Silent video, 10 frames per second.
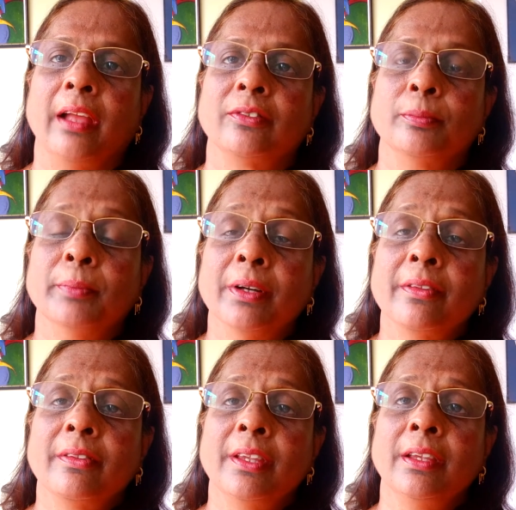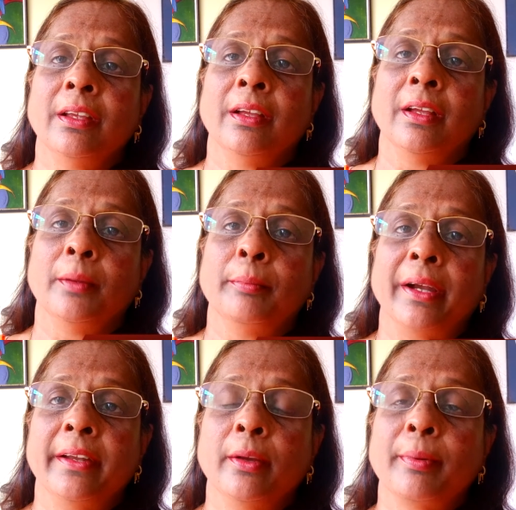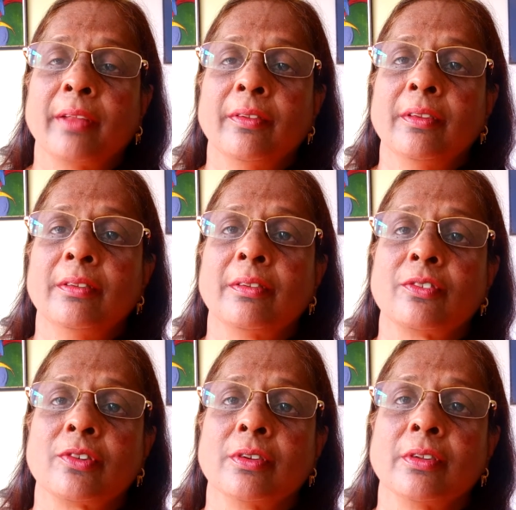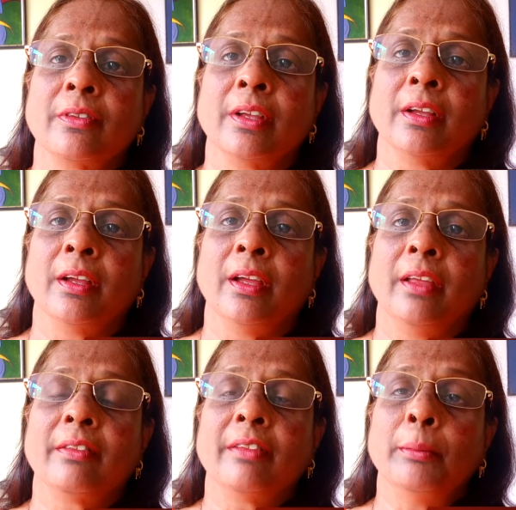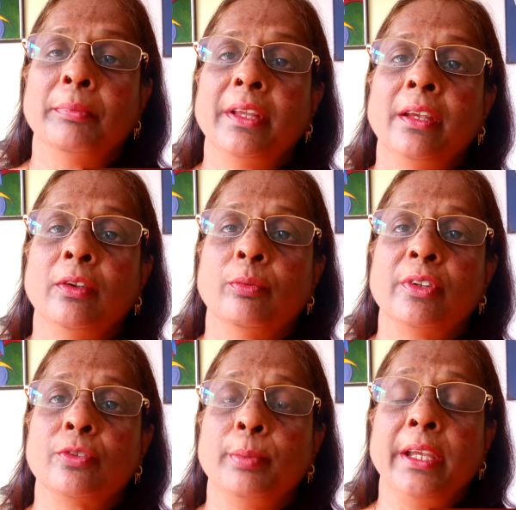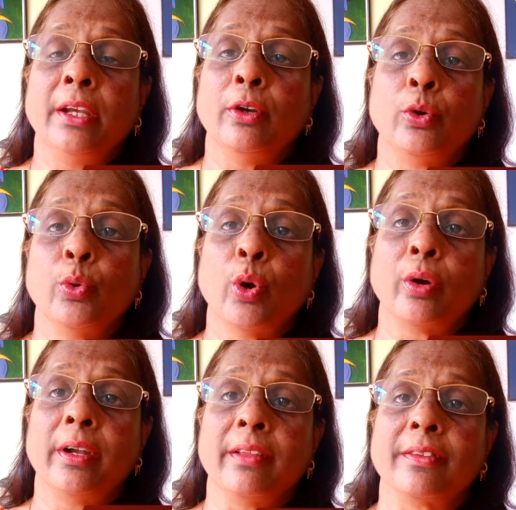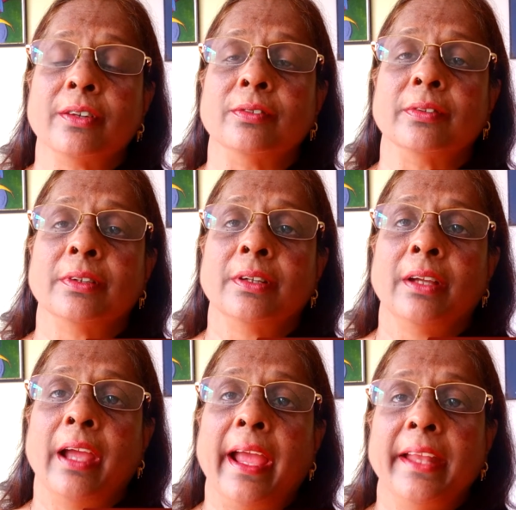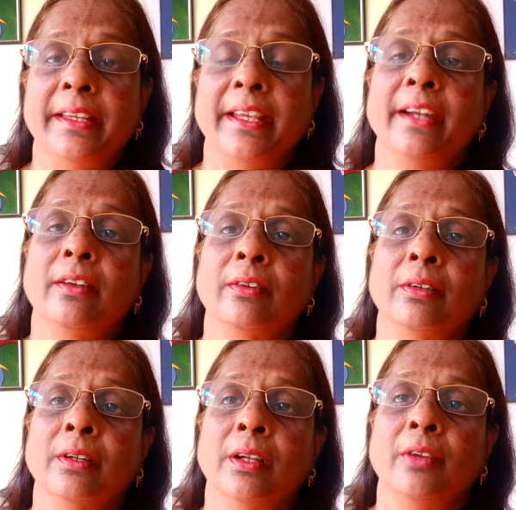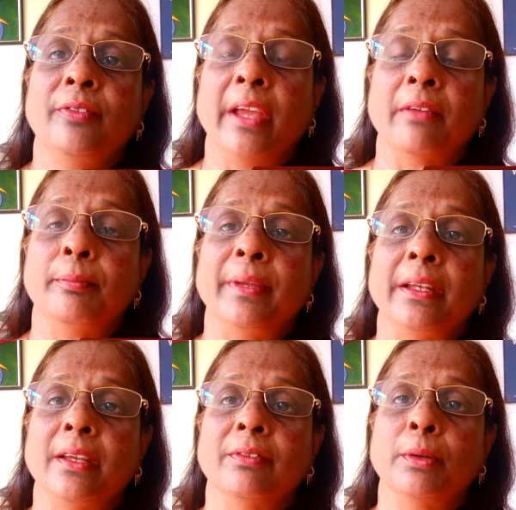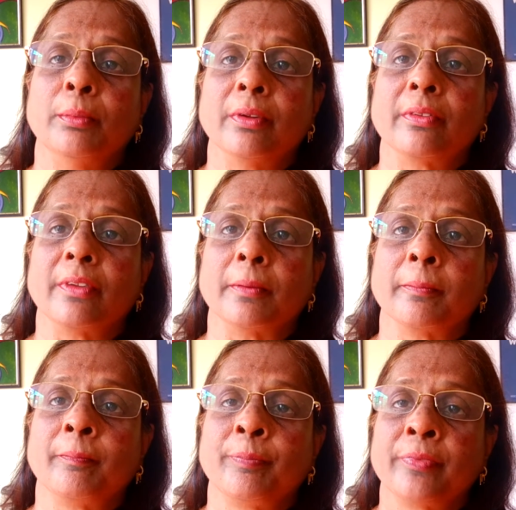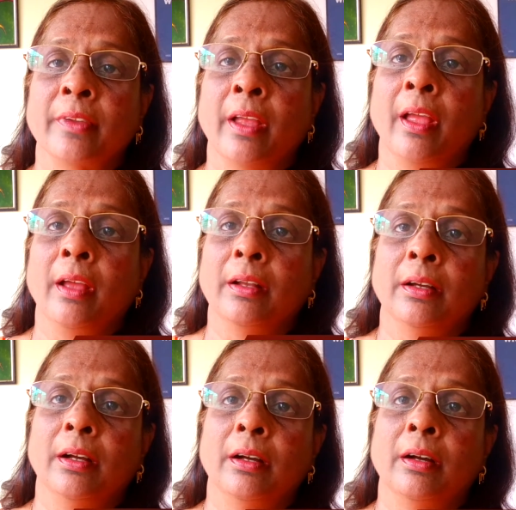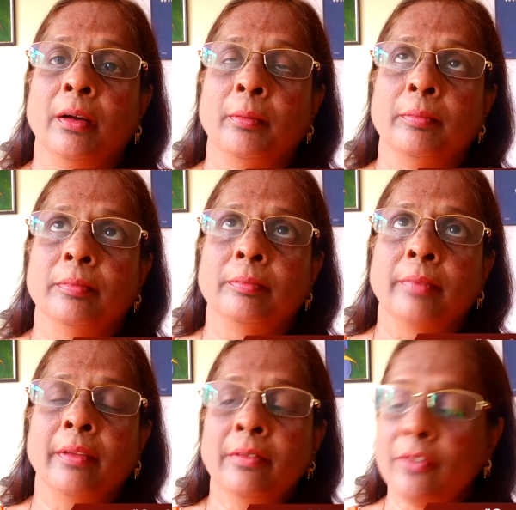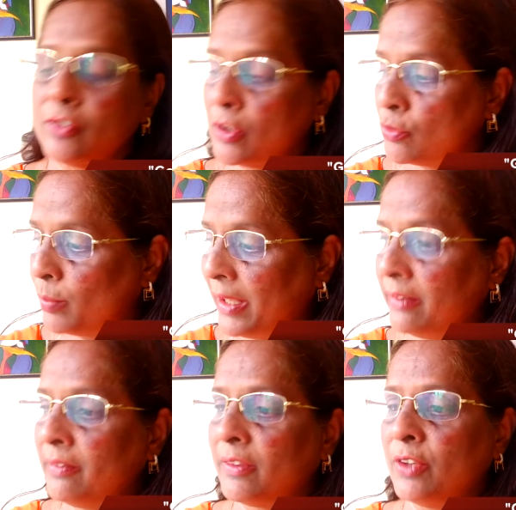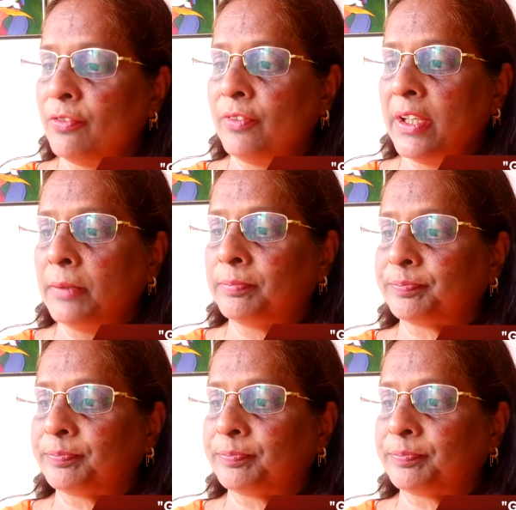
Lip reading: Mercy, my dear brothers and sisters, is something which we do not deserve, and yet we have been given mercy. Brothers and sisters, once if we